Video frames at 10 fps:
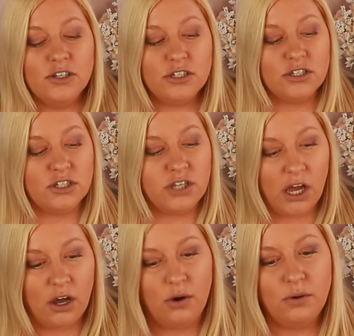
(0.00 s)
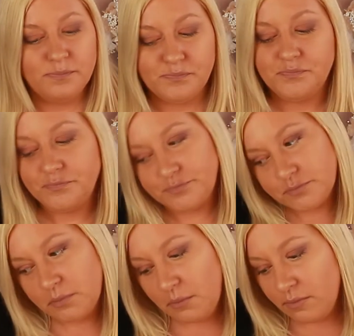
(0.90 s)
So
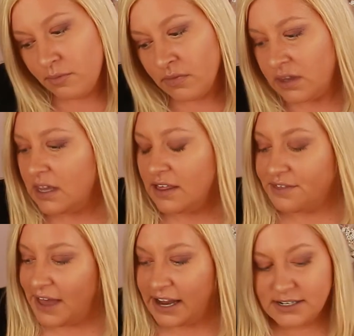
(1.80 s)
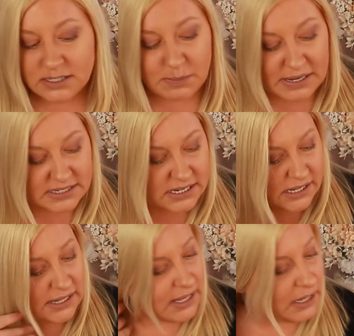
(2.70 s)
that is
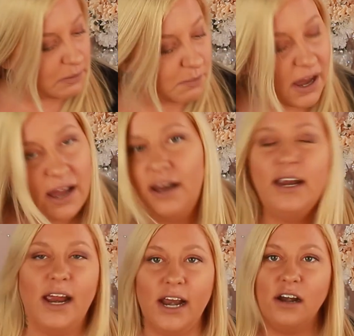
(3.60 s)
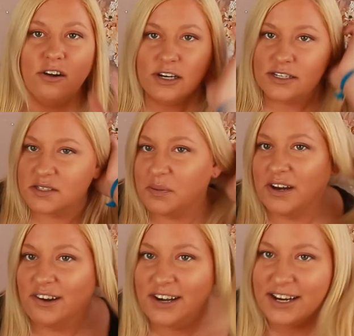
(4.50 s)
basically my hair
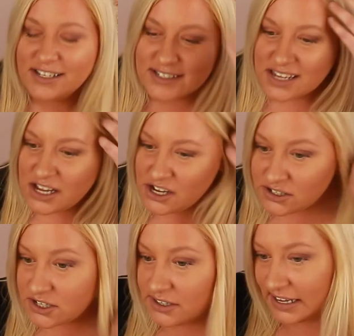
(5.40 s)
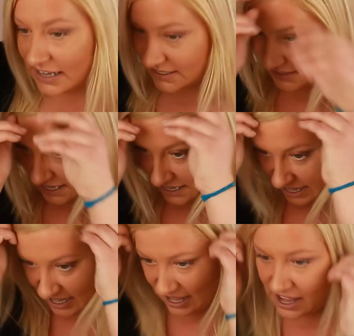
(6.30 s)
experience. So like I said,
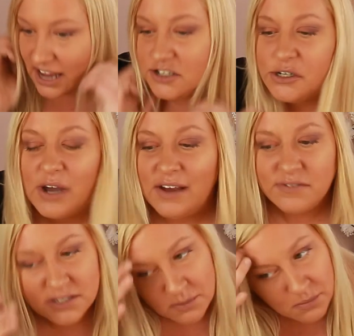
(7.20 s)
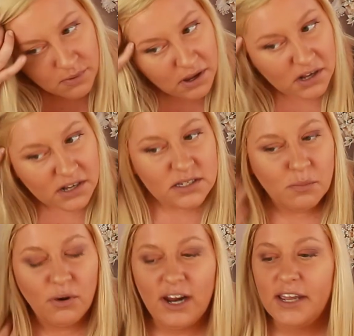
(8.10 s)
I do have some
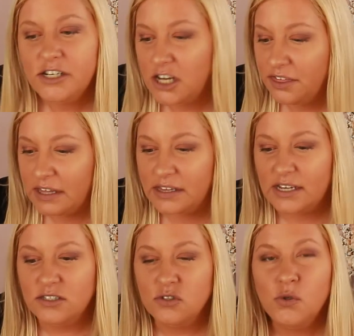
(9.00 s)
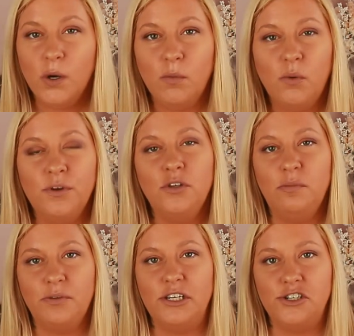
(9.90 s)
breakage. I think that's normal when you
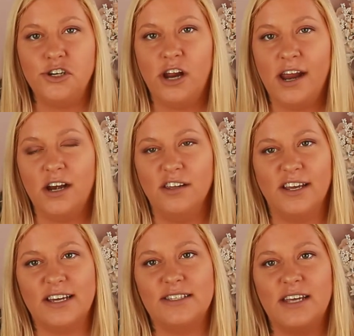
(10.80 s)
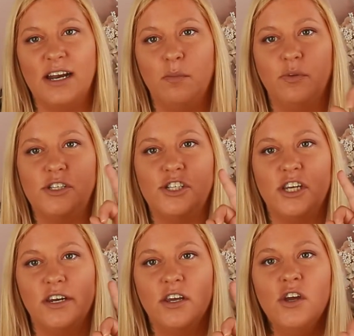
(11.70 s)
bleach your hair. Like I said, I bleached
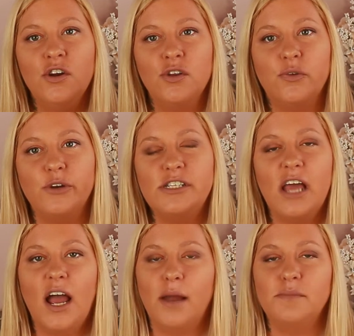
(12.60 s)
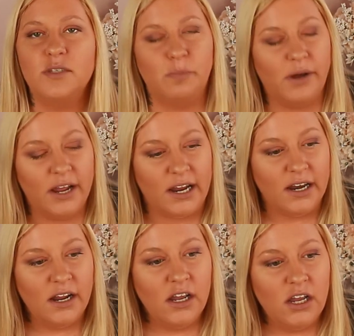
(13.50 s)
it 3 times, but
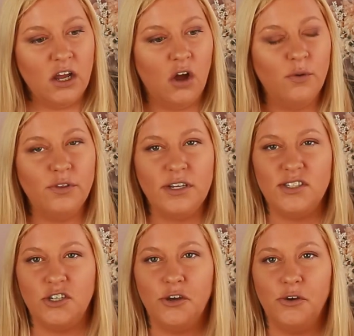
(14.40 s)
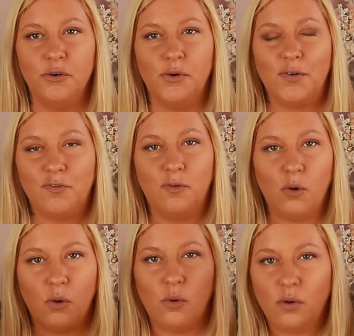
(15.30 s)
only 2
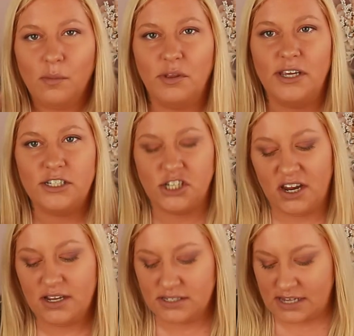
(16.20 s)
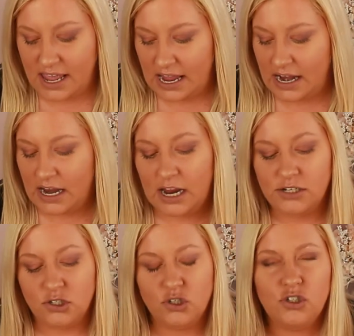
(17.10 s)
full bleachings. And
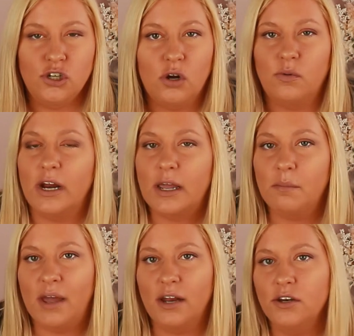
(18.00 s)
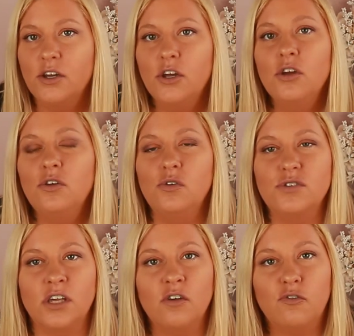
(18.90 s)
I don't recommend
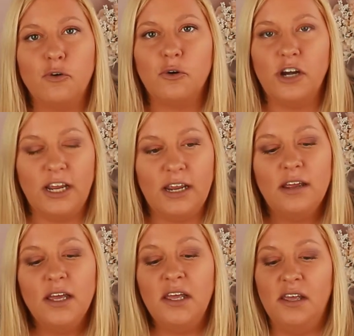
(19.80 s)
using 40.